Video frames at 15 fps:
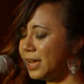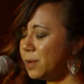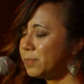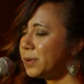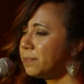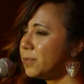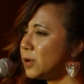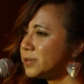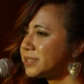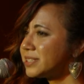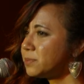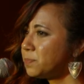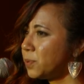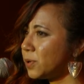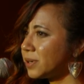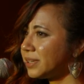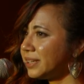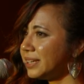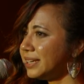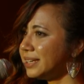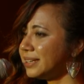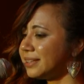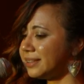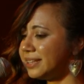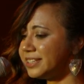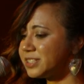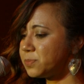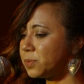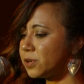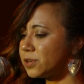But most importantly,
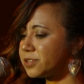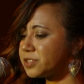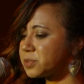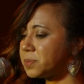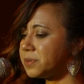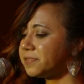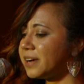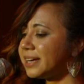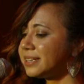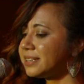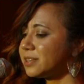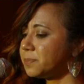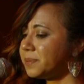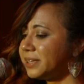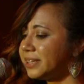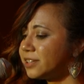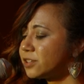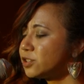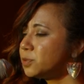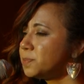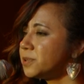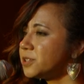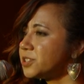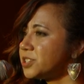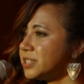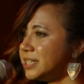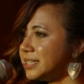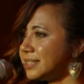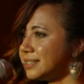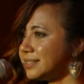these murders provided the political push
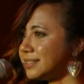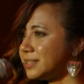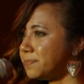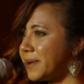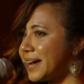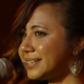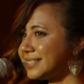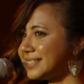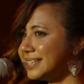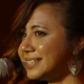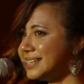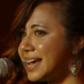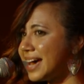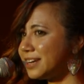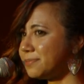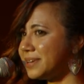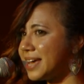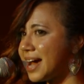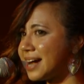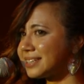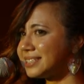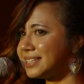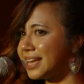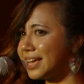needed to pass the Anatomy Act in